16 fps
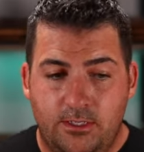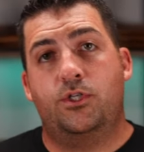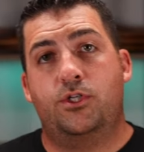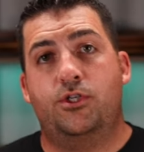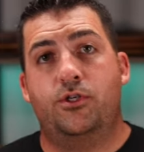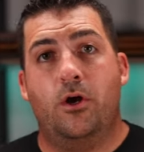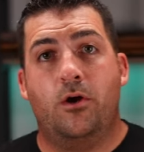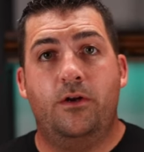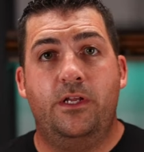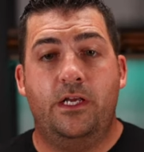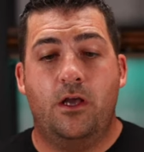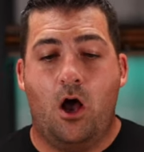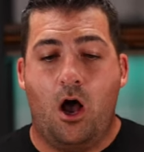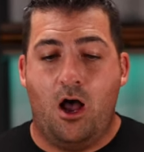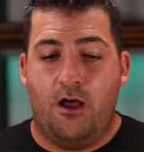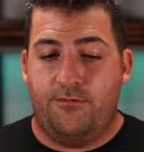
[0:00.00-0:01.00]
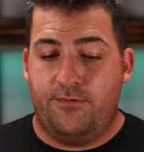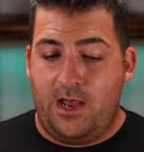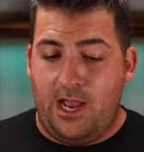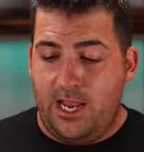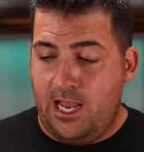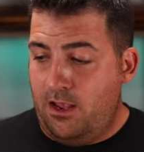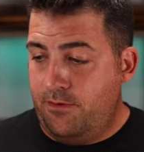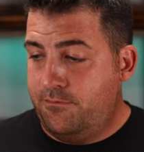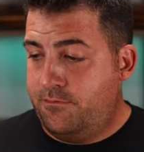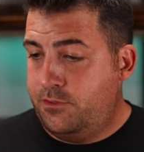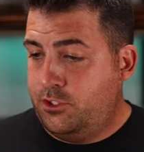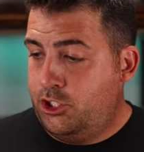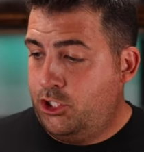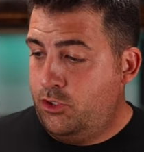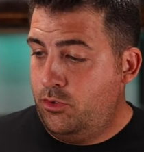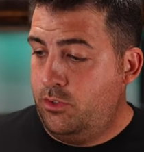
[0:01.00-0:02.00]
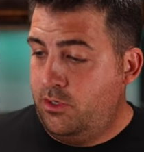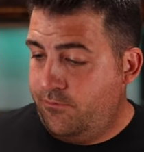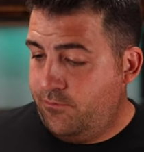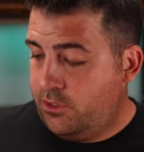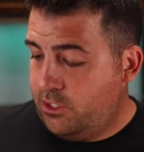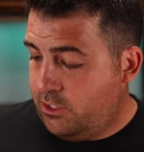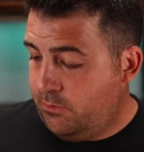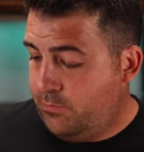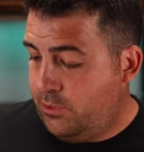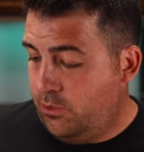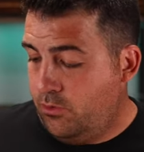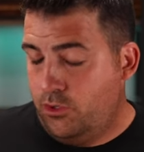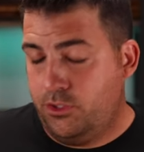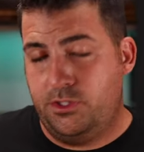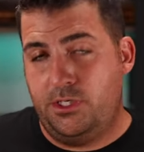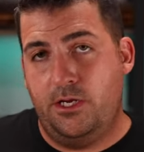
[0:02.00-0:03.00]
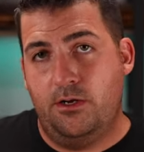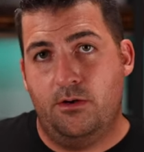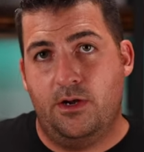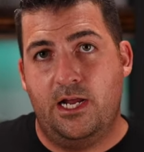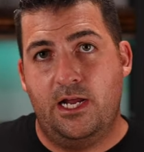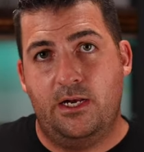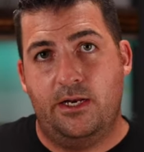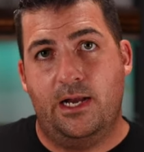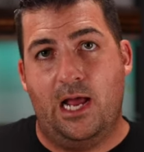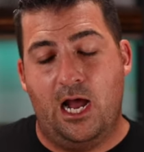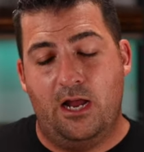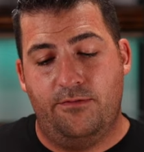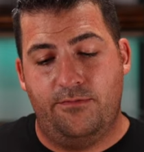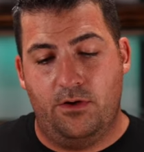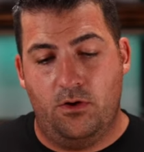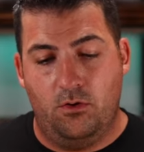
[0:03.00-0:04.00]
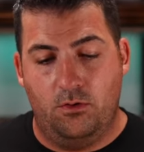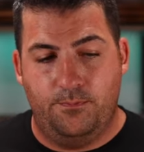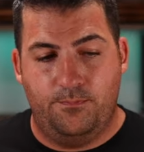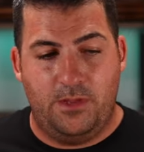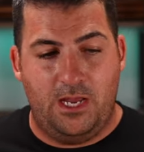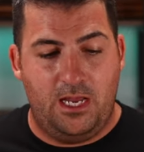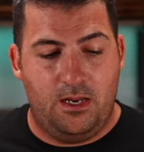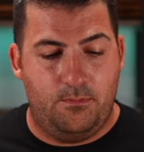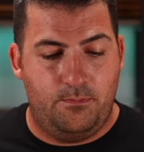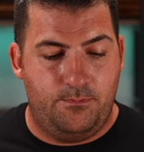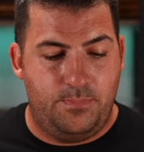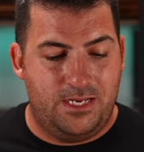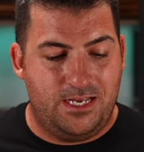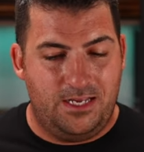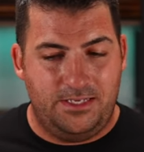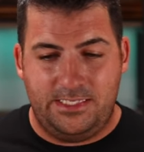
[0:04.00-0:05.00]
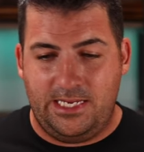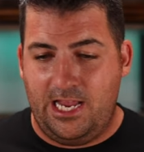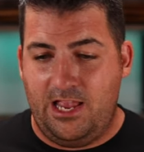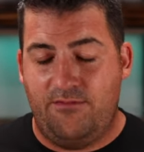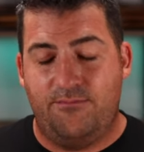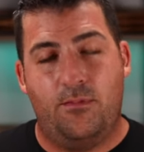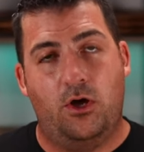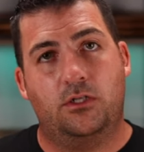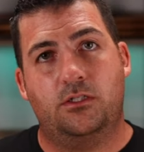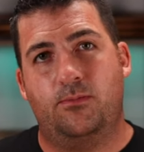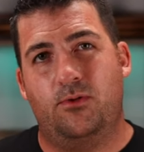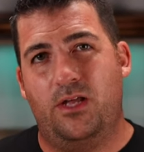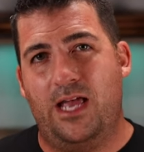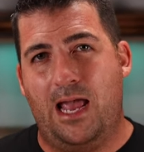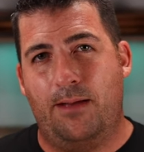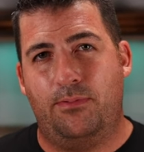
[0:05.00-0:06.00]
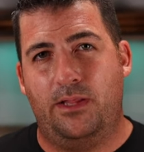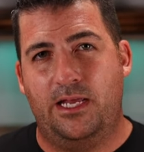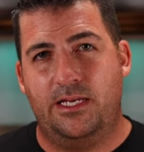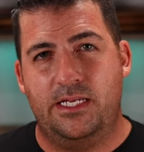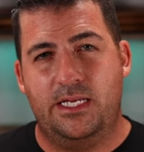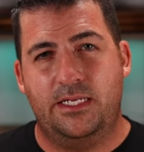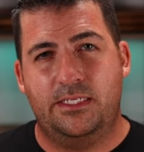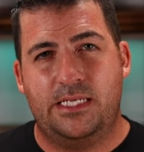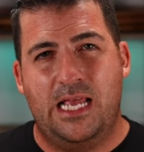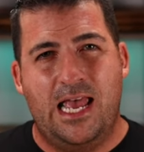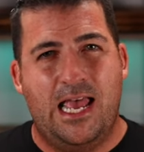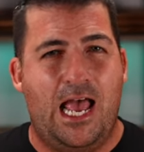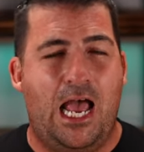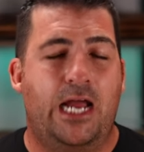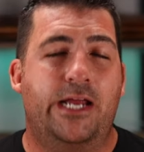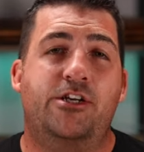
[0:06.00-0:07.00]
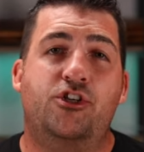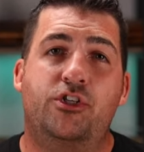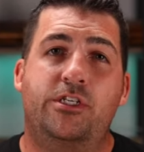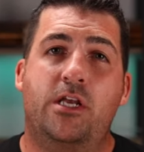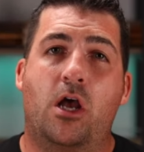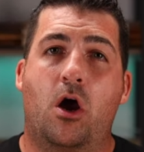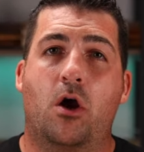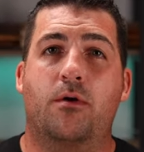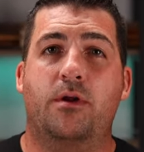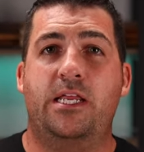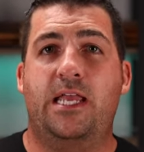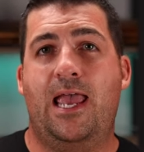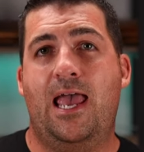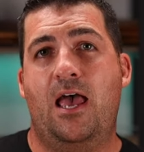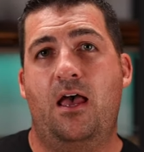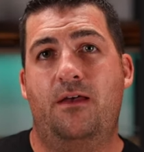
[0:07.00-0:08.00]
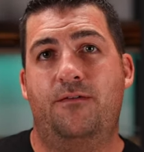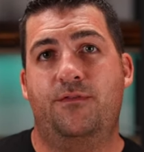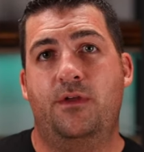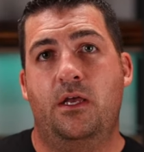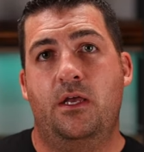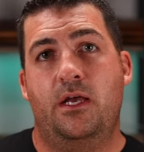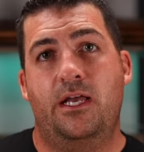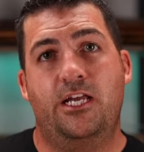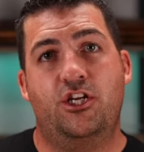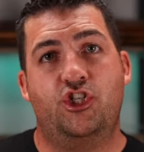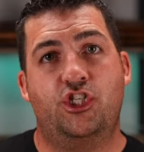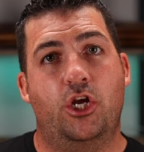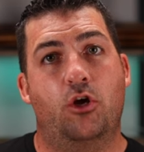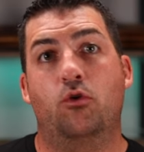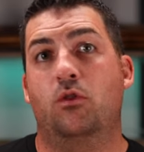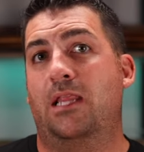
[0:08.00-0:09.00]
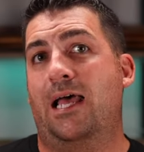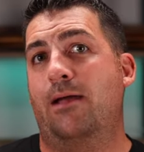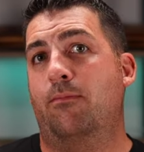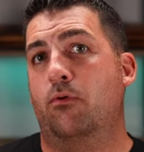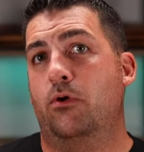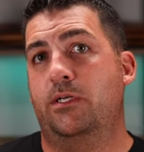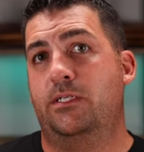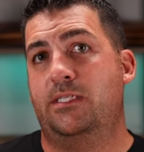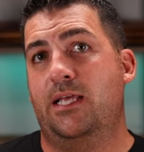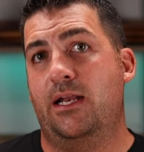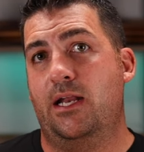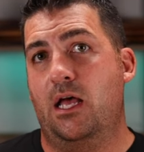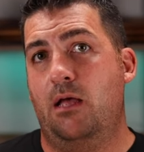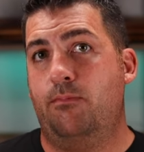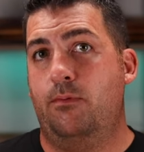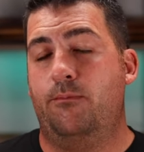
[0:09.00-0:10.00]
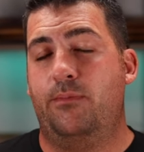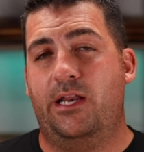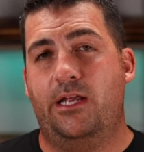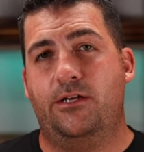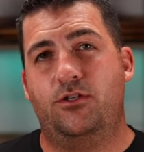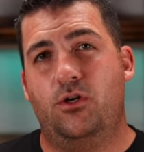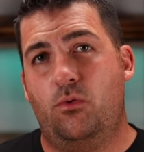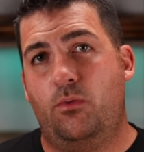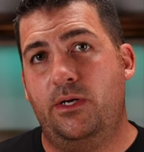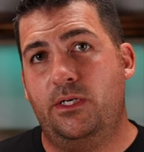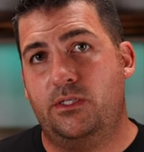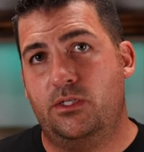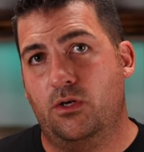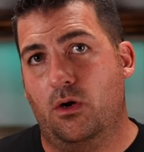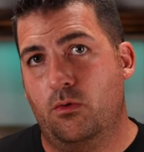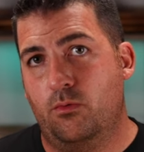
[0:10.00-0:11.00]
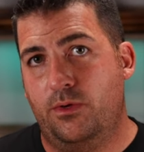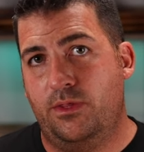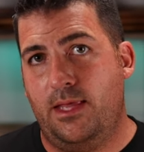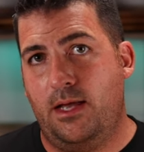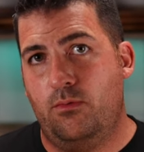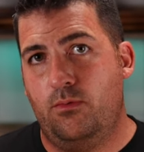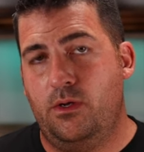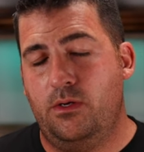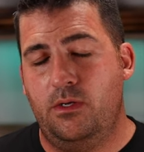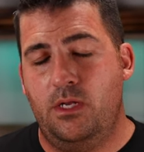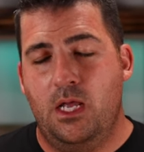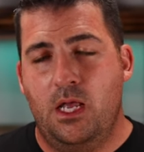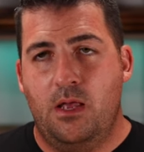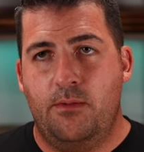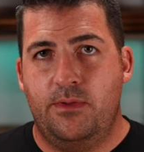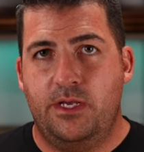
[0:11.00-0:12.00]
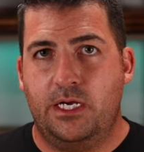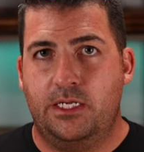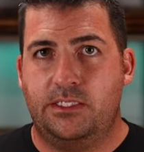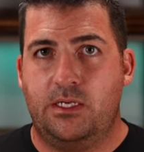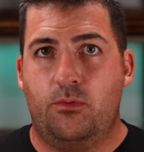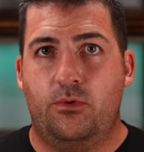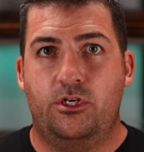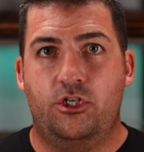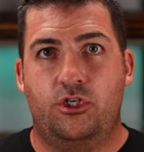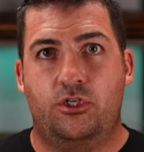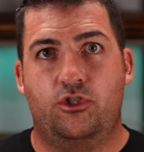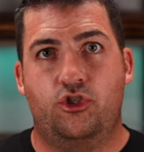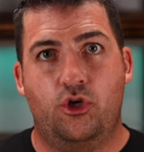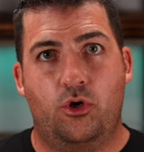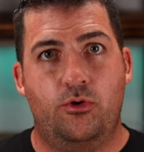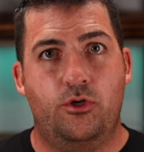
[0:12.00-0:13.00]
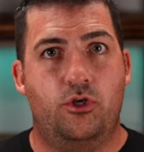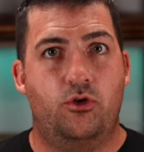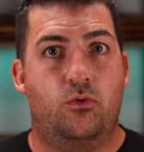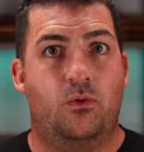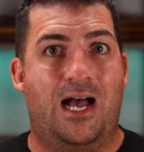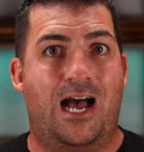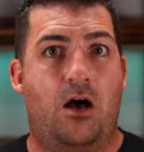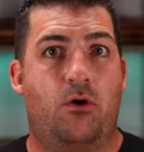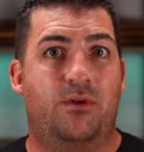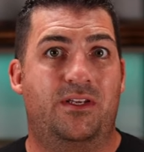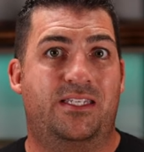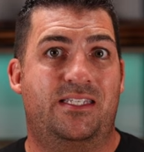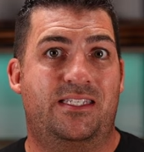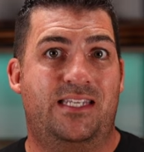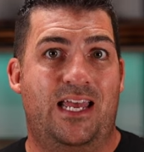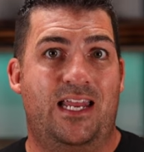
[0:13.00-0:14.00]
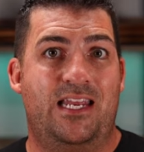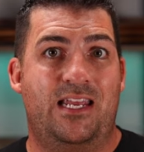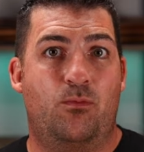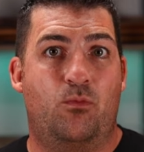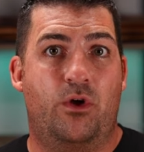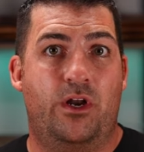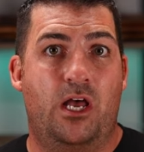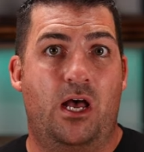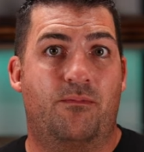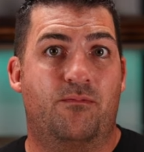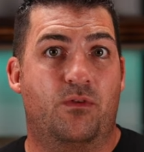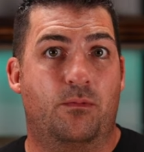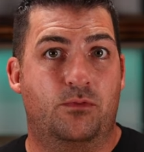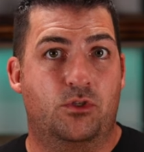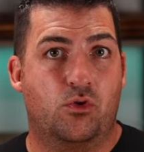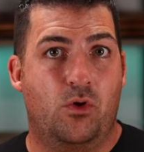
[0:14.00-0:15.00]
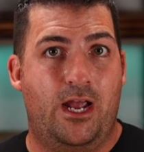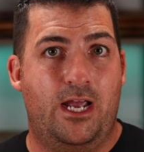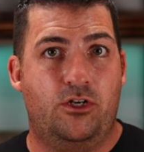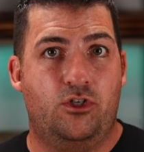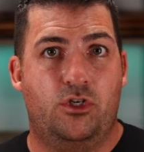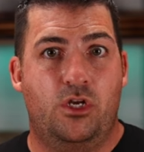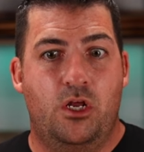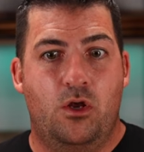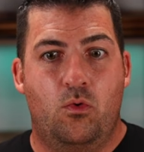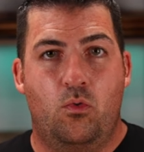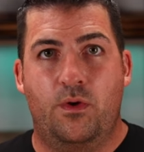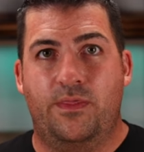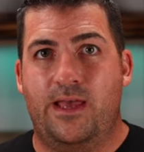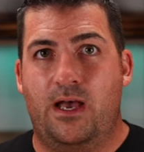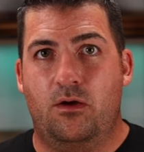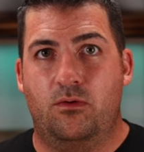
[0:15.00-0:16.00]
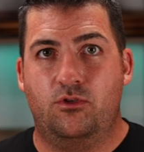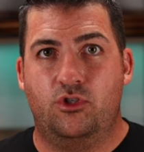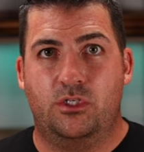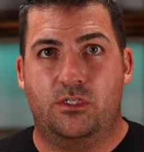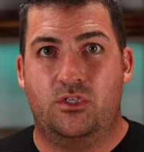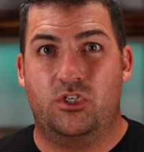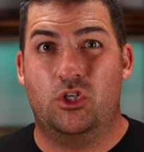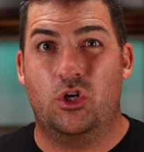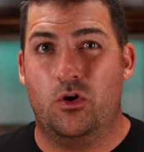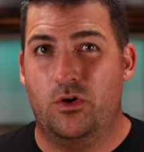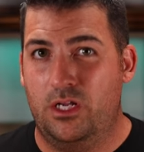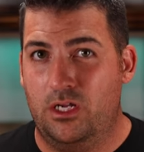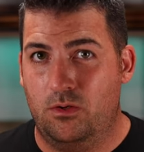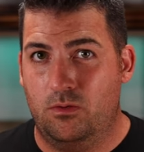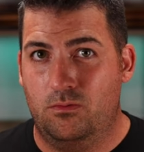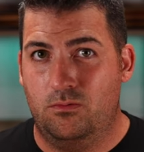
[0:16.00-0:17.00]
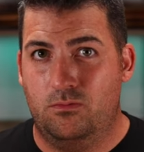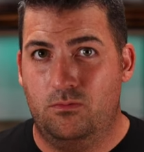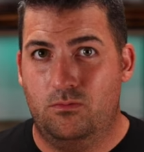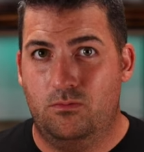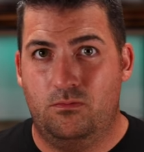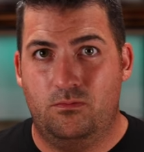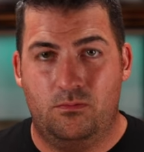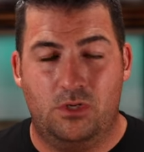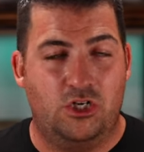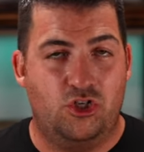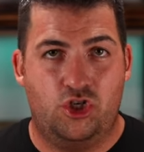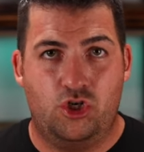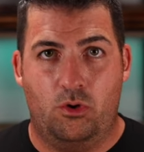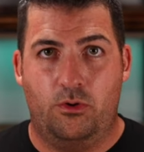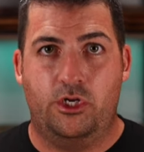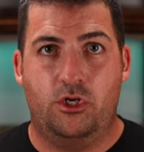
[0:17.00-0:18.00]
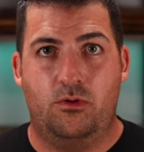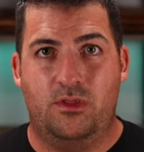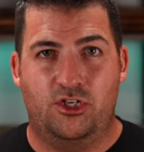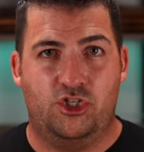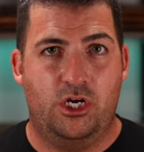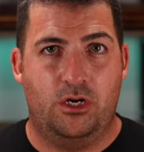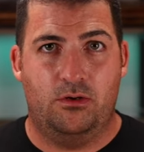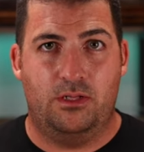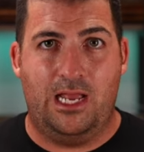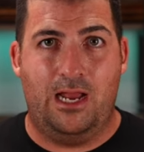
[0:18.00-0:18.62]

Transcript: Starting off, I have two different computers here and an iPhone. And because I have multiple Apple I Ds, I actually already have a shared library set up, but I don't want to start with that one because I want to show you how to set one up from scratch without just starting and showing you the shared